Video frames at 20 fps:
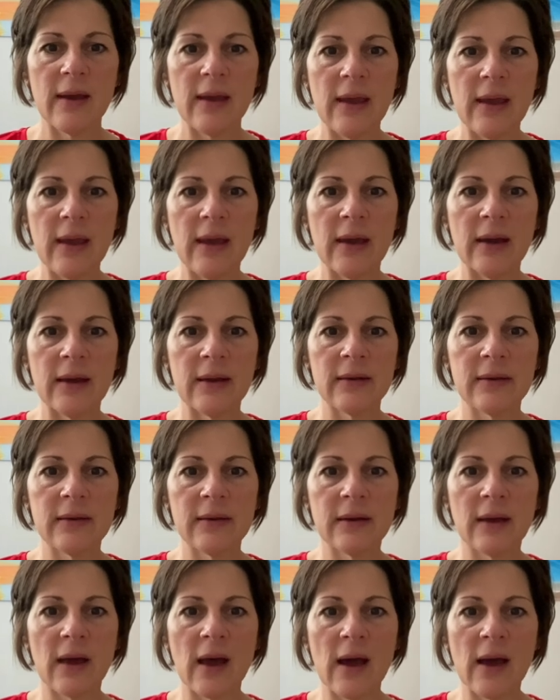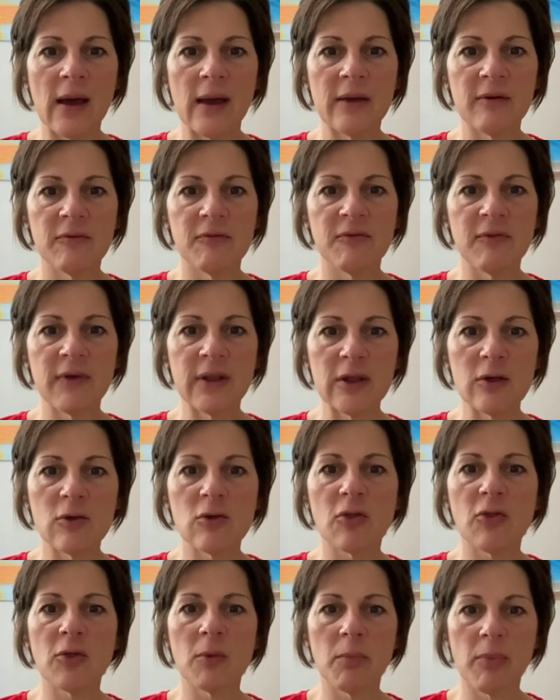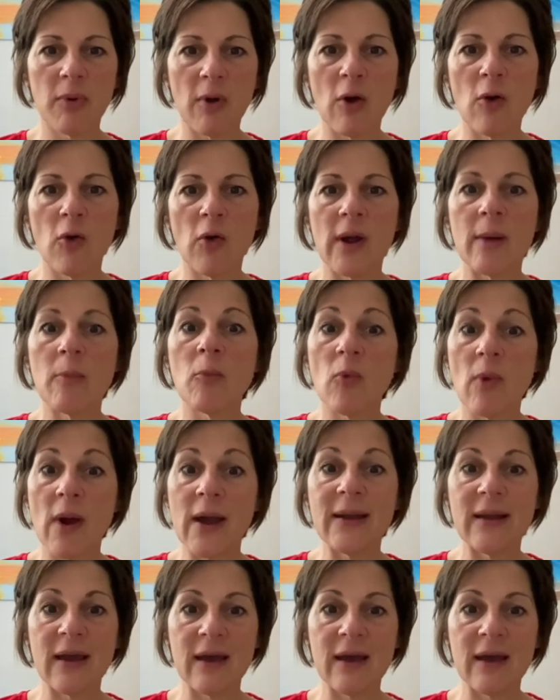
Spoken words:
And I finished the program right